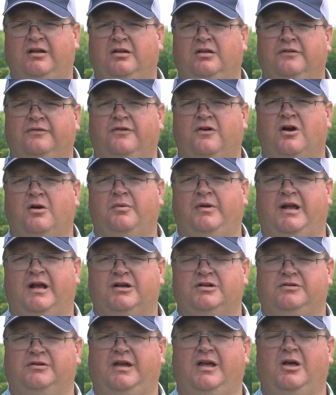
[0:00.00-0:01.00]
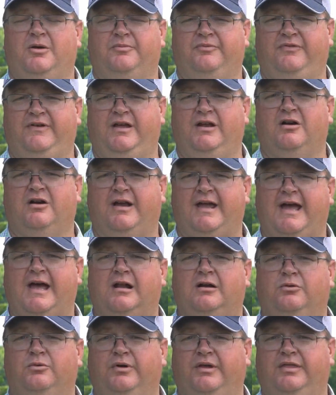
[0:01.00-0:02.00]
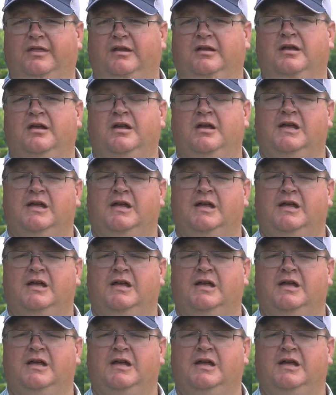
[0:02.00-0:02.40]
to the farm and actually help feed our cattle with it.